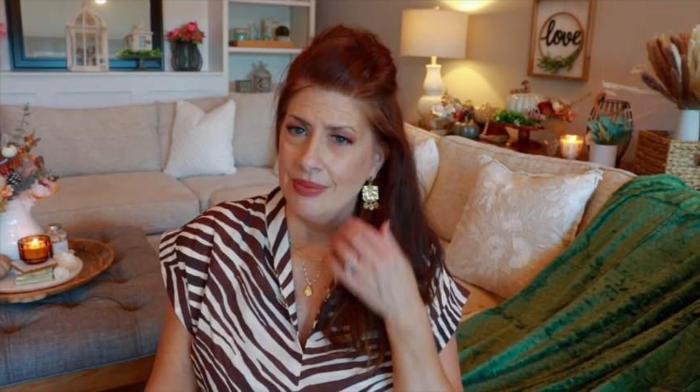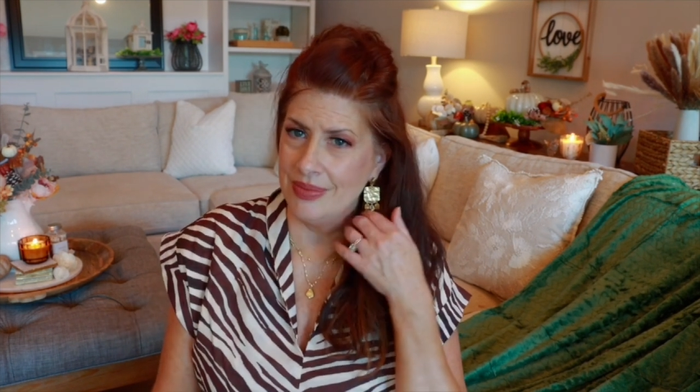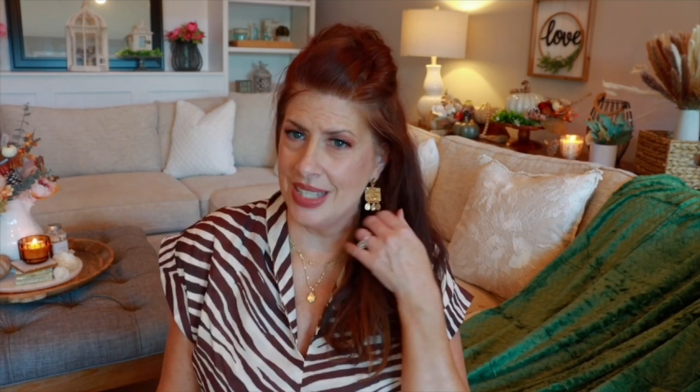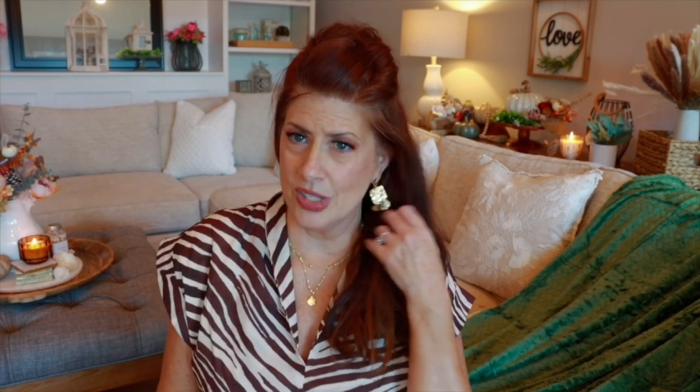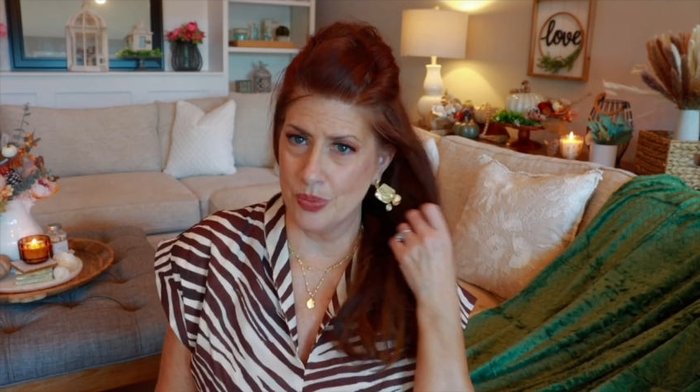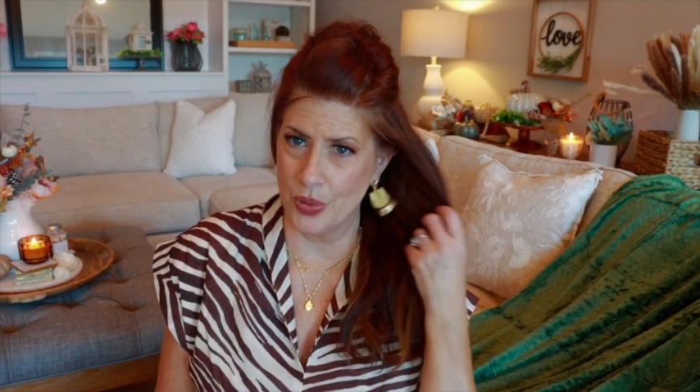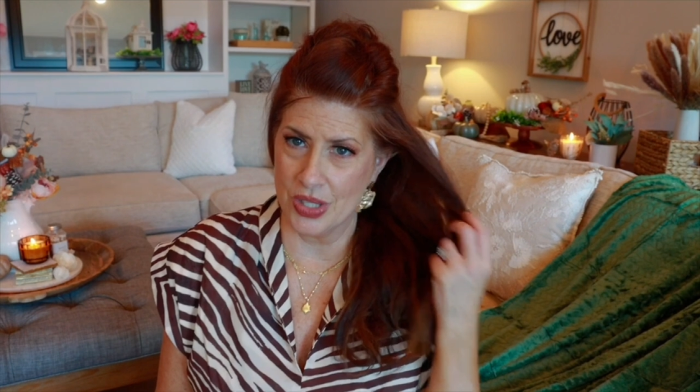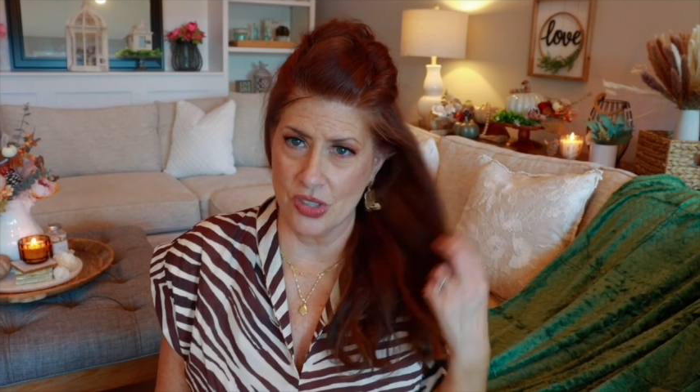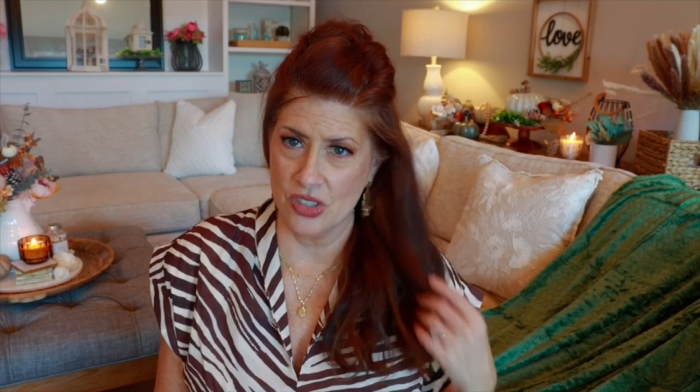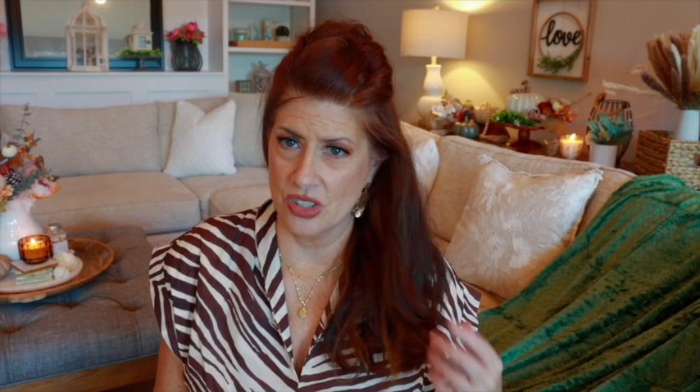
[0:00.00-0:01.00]
These
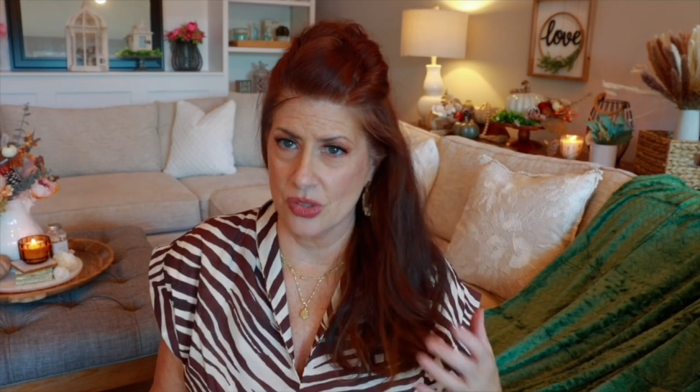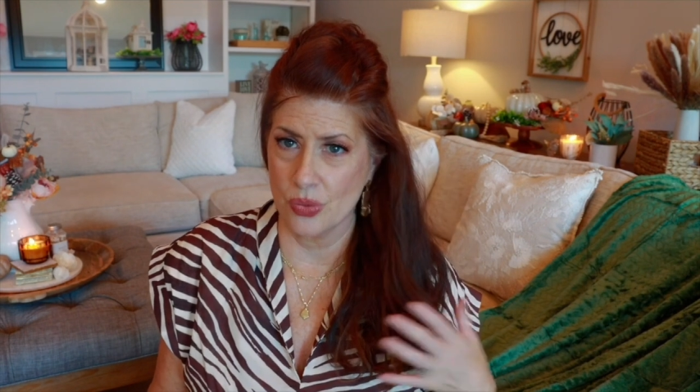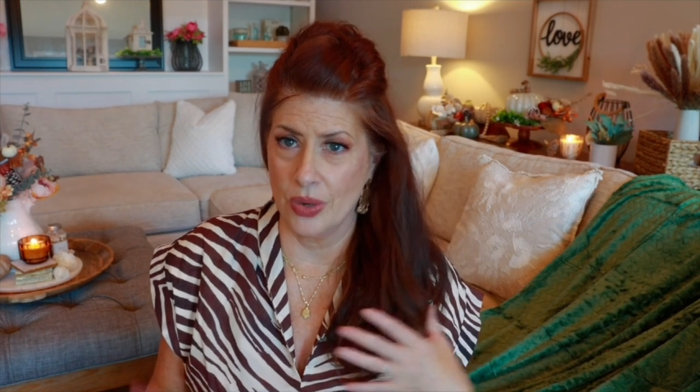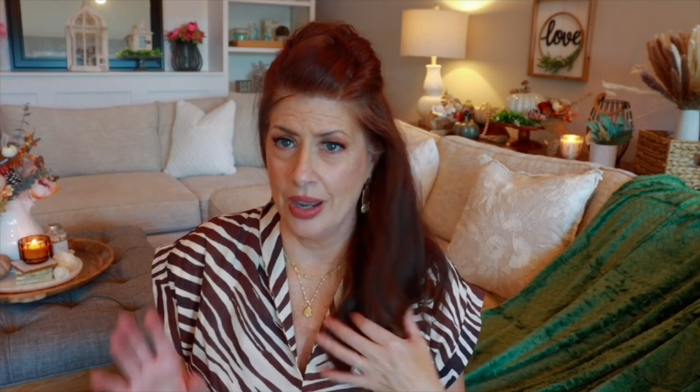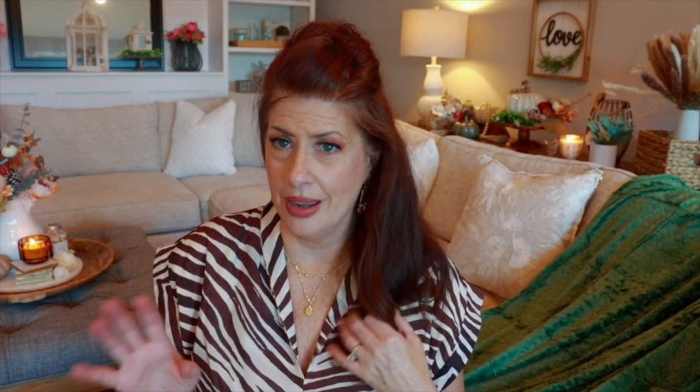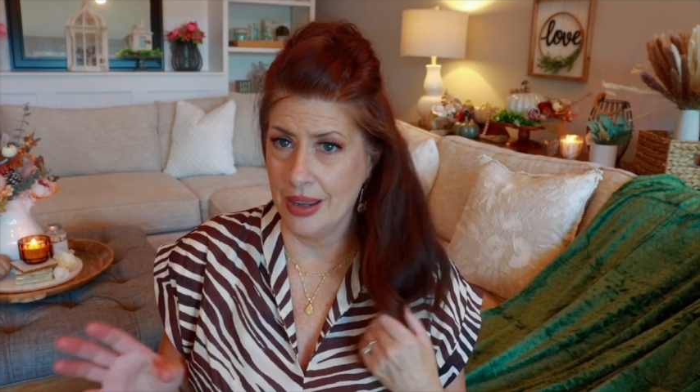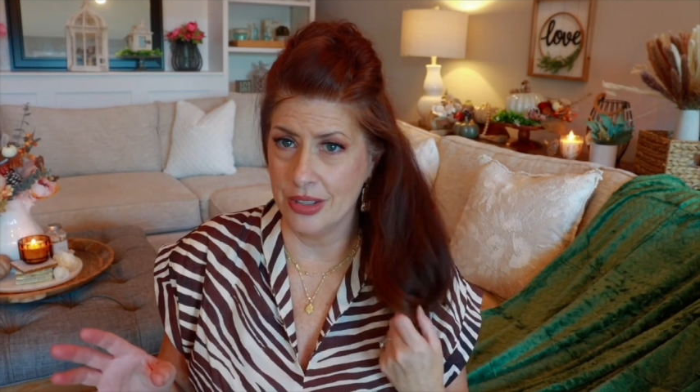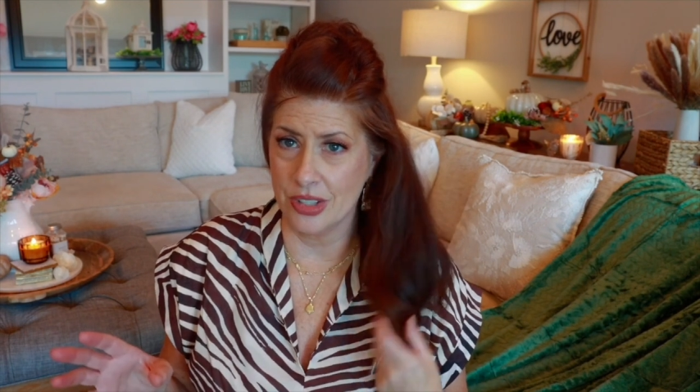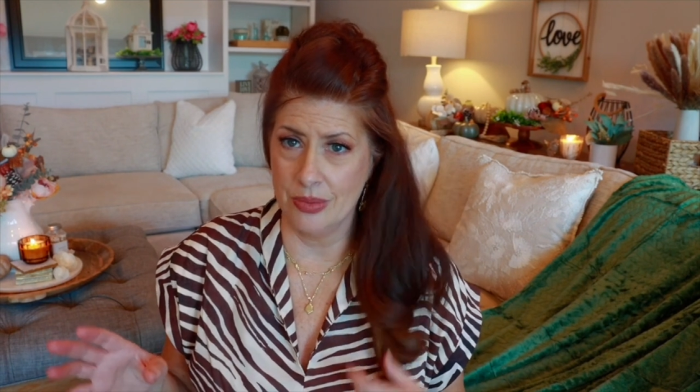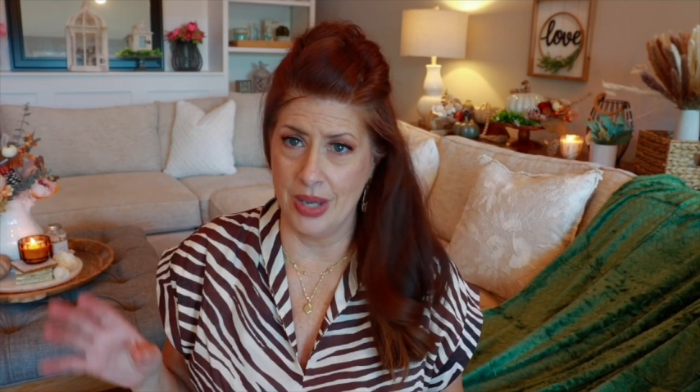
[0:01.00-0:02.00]
boys are just way
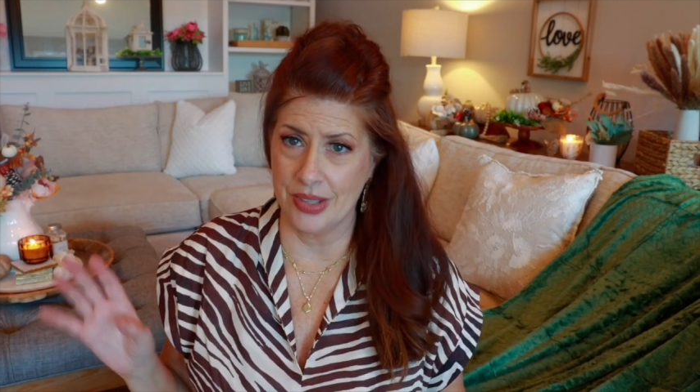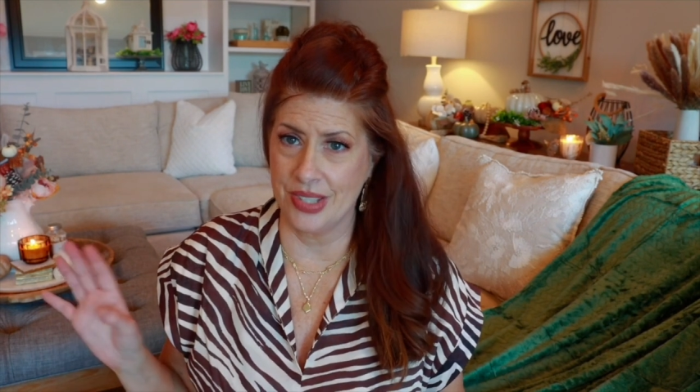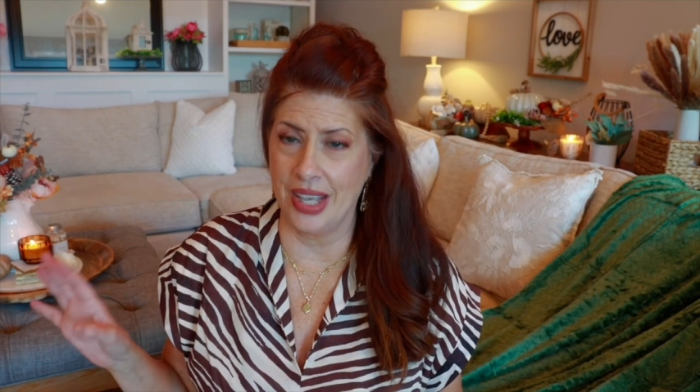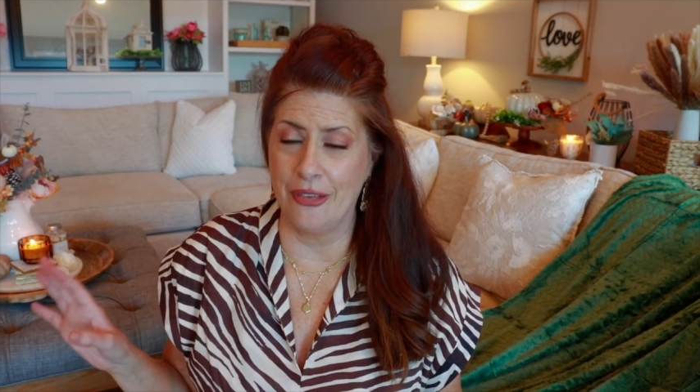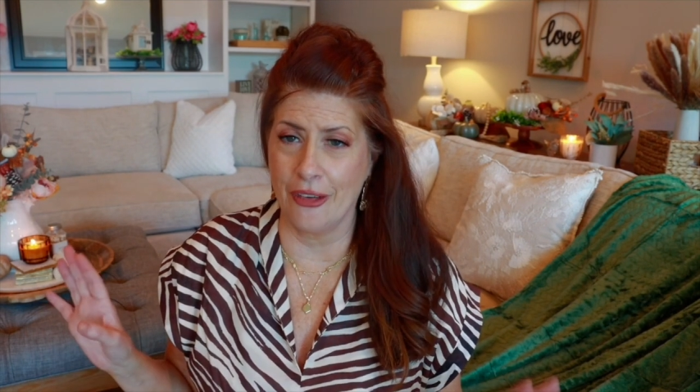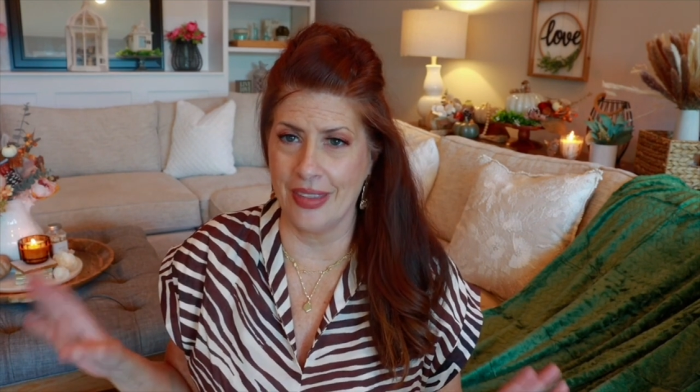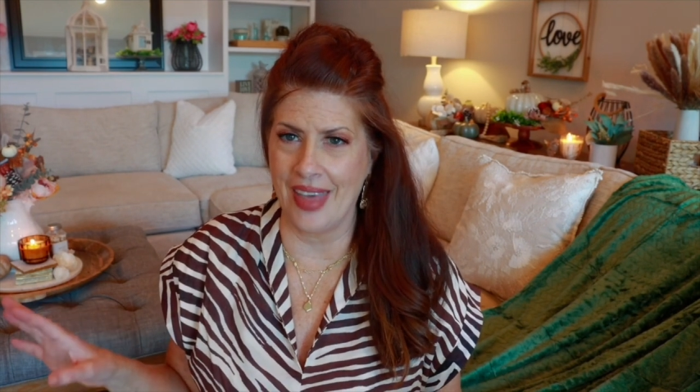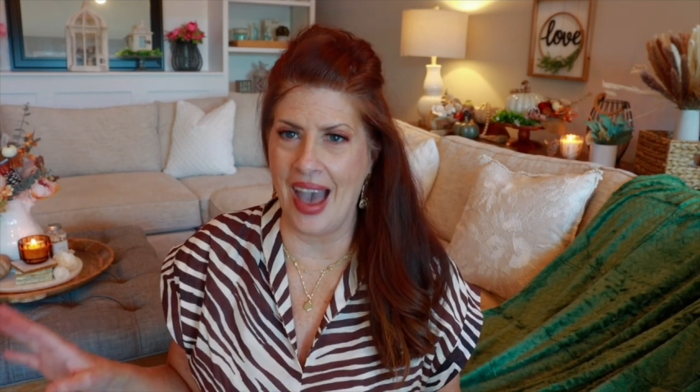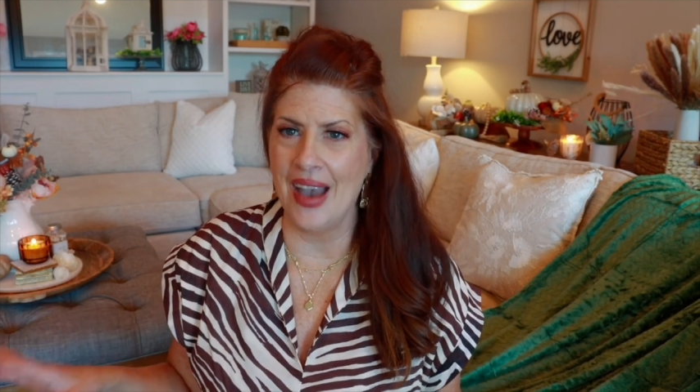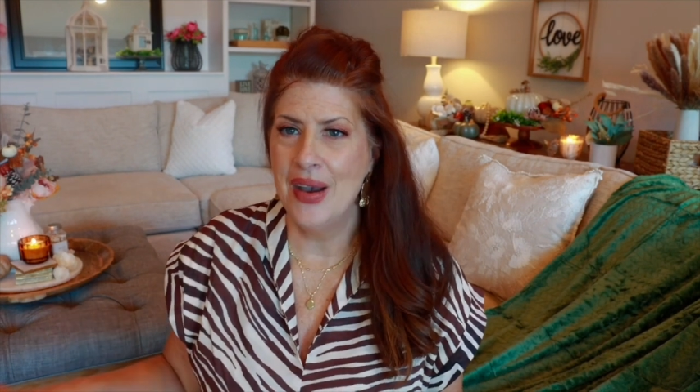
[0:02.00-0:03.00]
too messy for
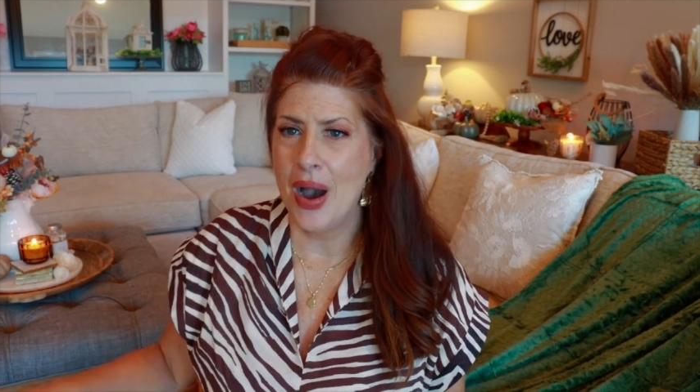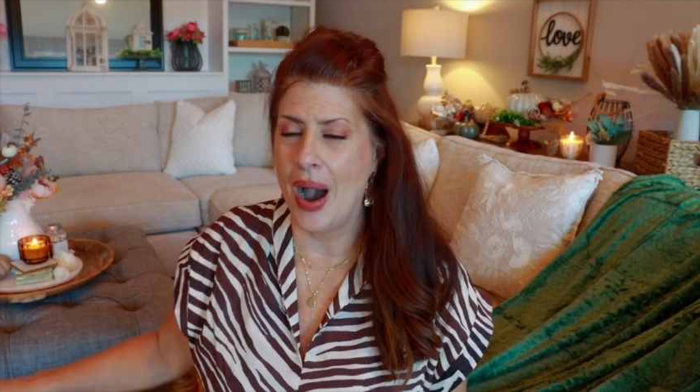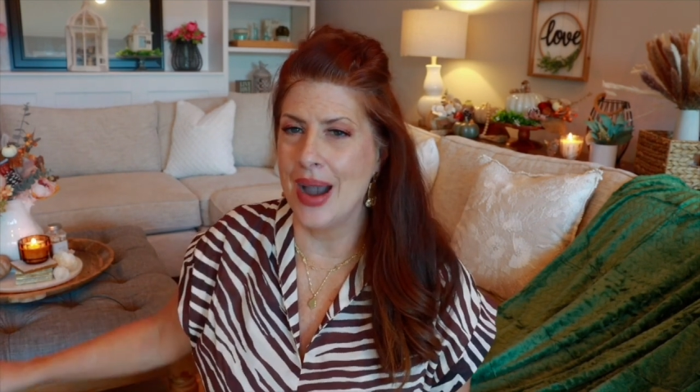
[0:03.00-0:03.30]
that.